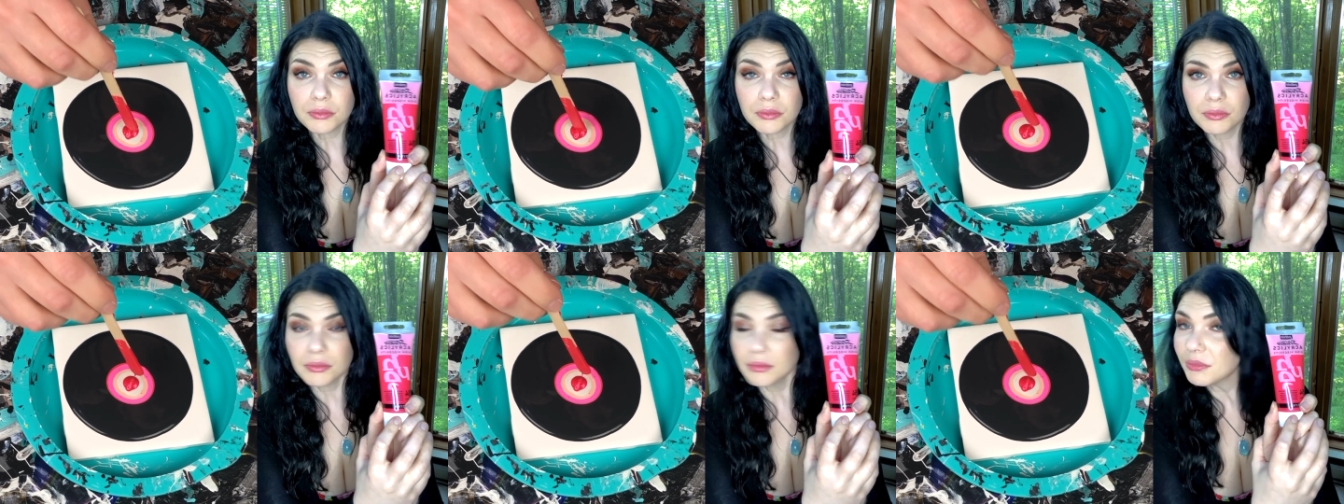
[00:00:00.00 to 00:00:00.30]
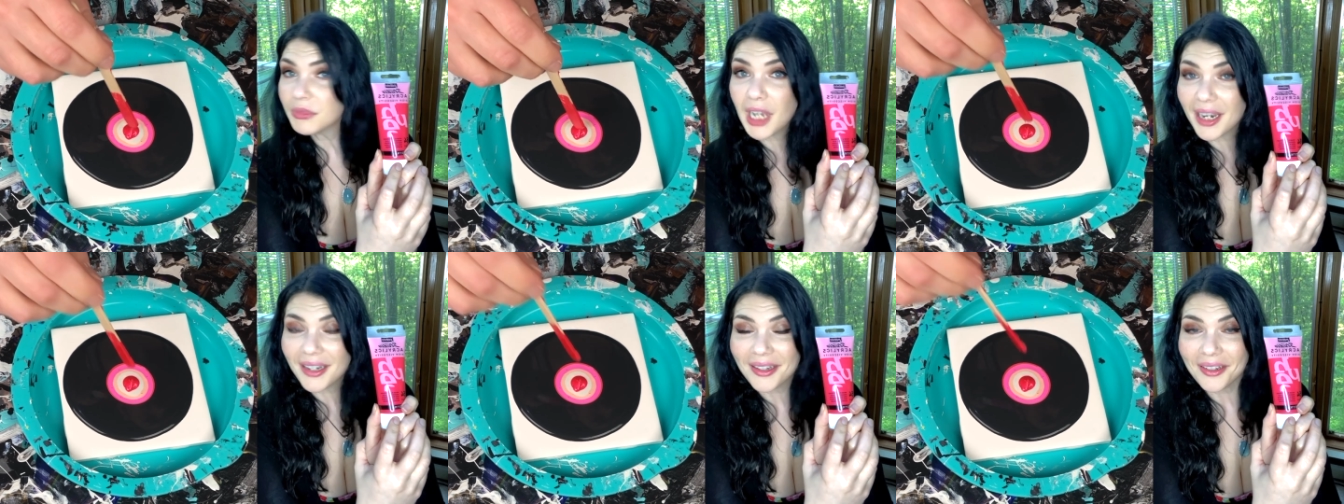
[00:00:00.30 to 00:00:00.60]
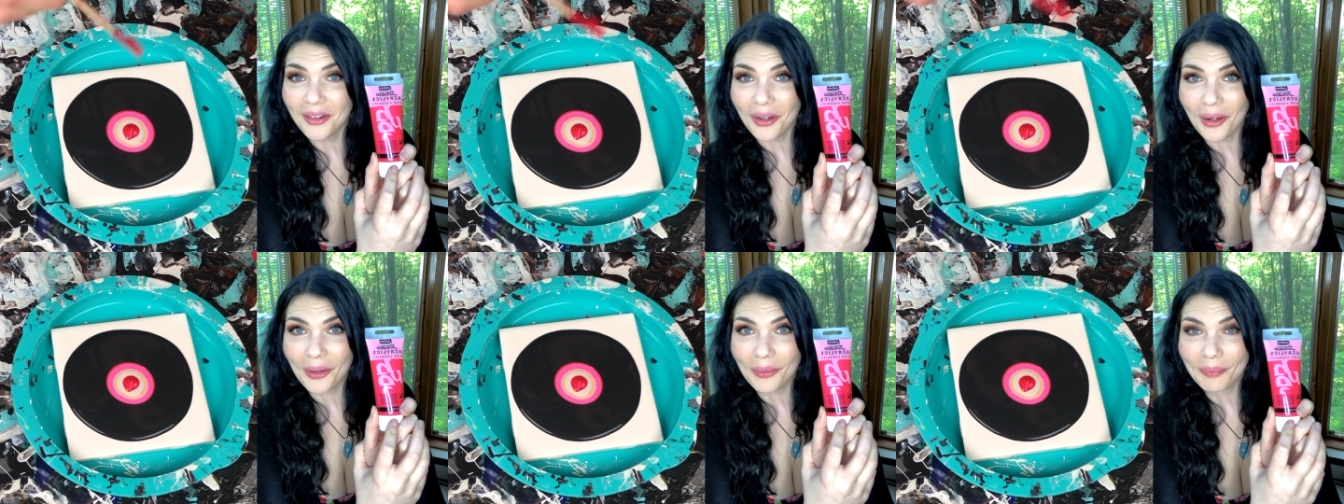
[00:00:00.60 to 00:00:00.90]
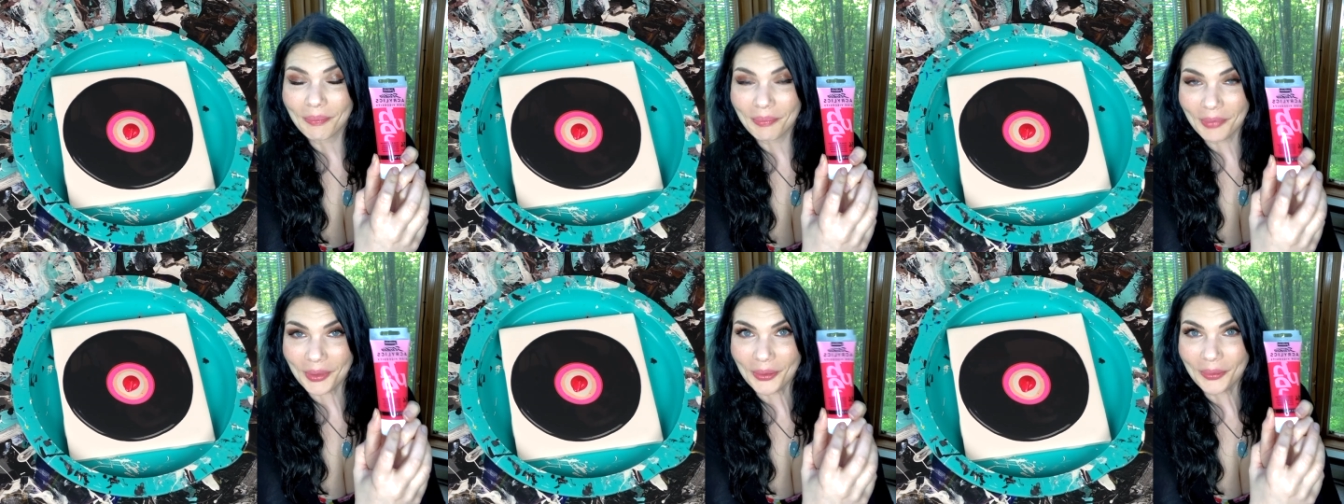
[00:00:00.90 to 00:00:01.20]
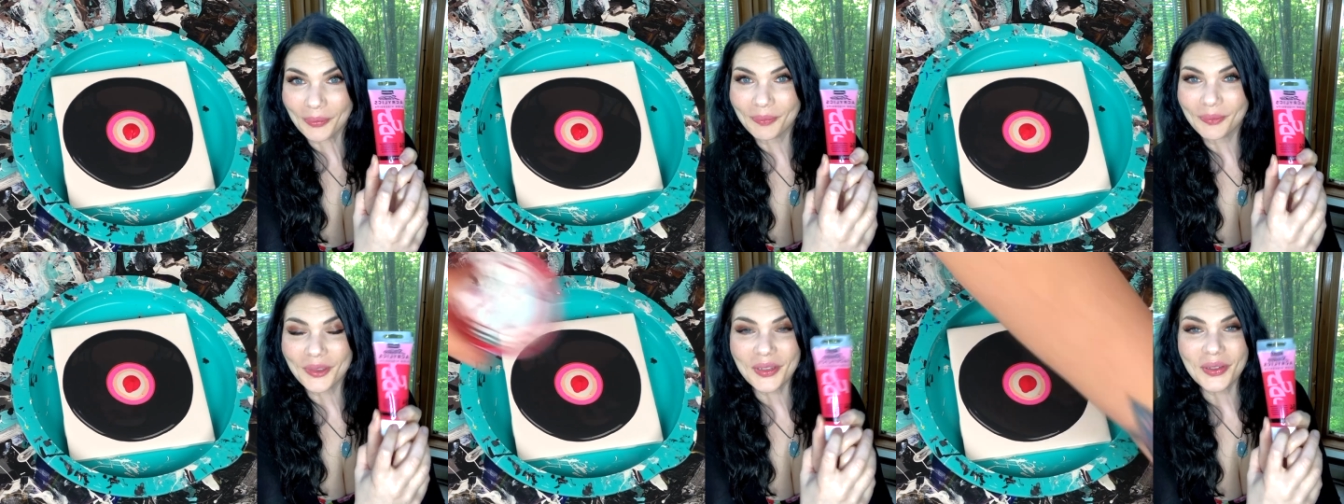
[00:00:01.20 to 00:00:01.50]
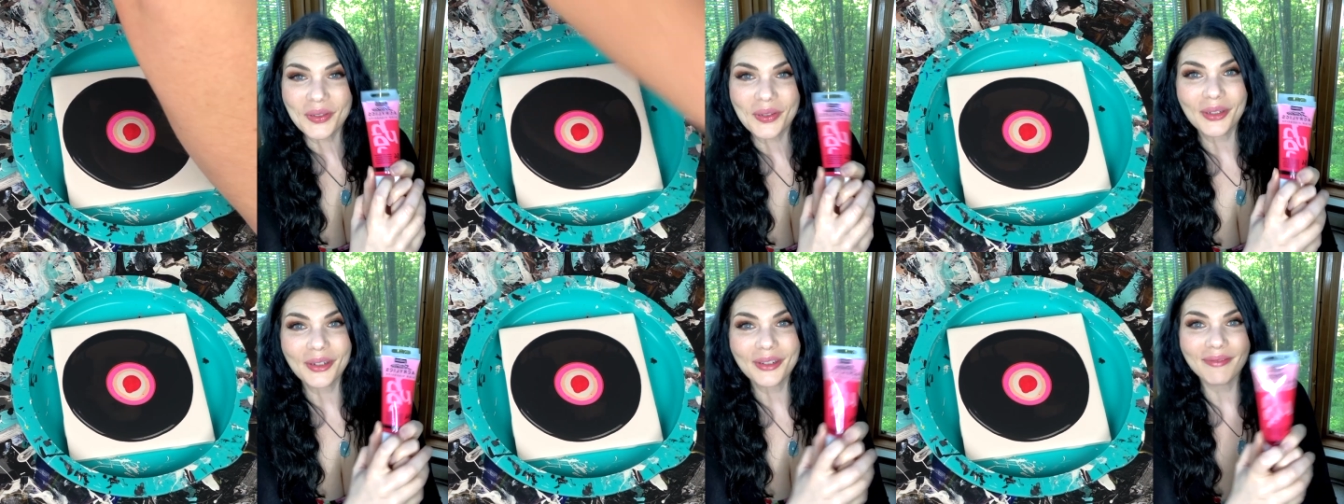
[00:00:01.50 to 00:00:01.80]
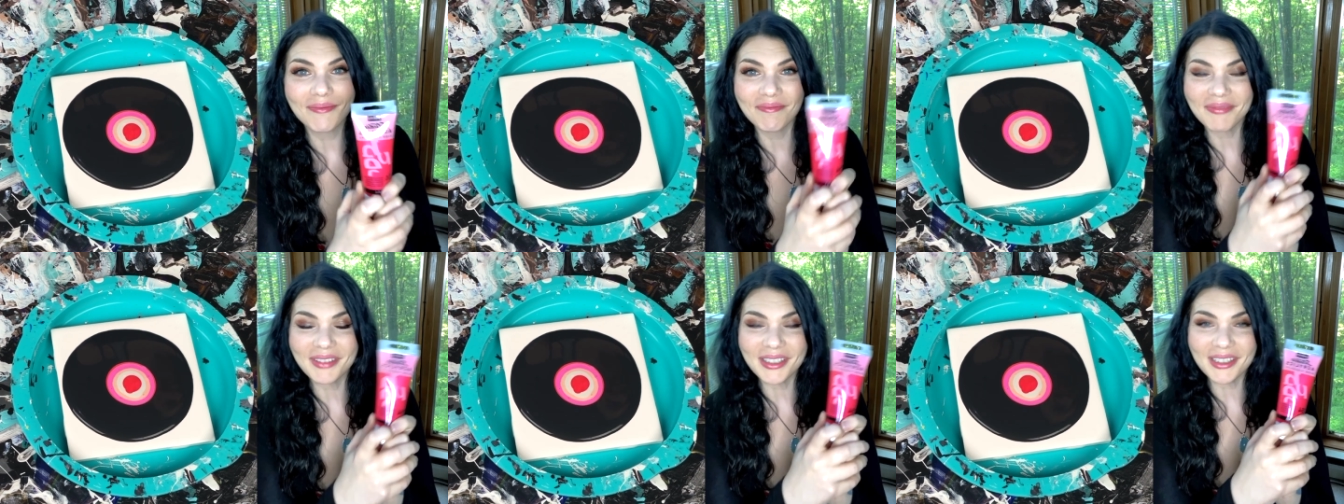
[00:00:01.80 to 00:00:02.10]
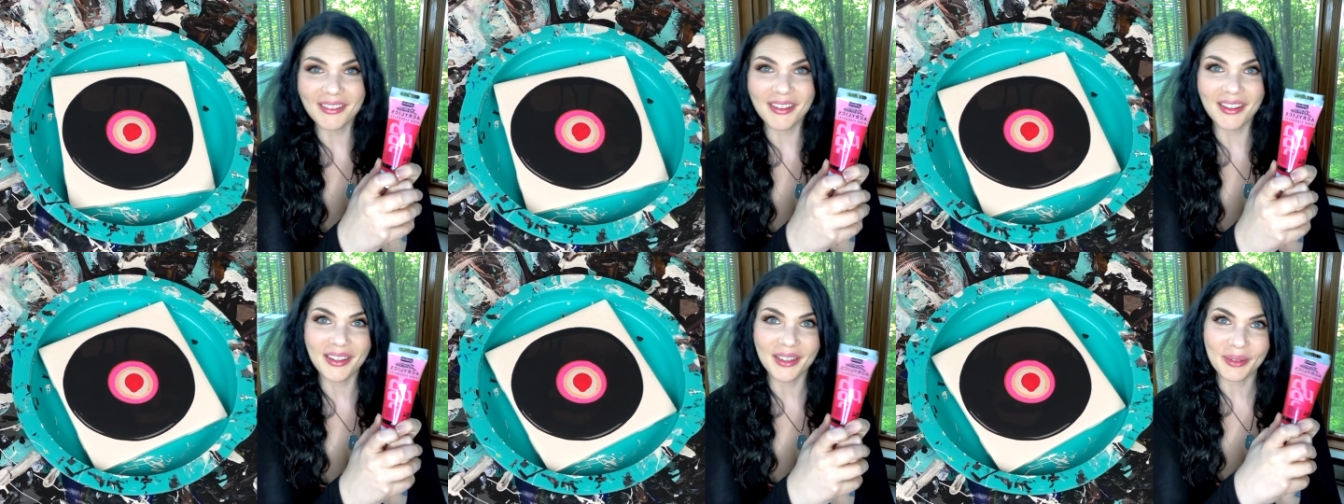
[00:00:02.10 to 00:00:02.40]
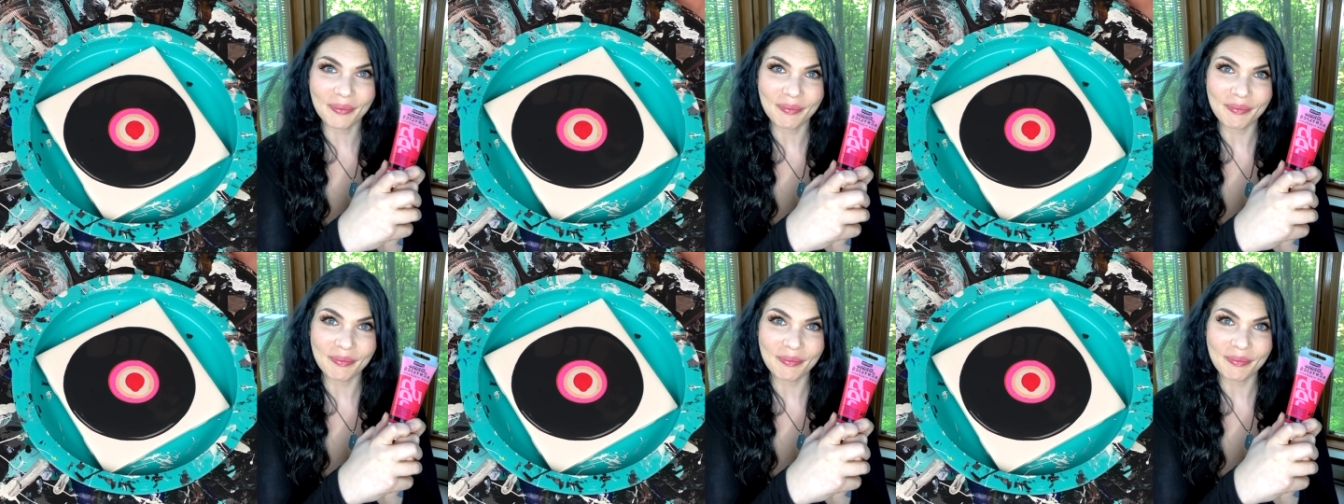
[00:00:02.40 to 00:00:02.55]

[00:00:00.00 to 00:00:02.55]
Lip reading: Not at all blue, just, a little on the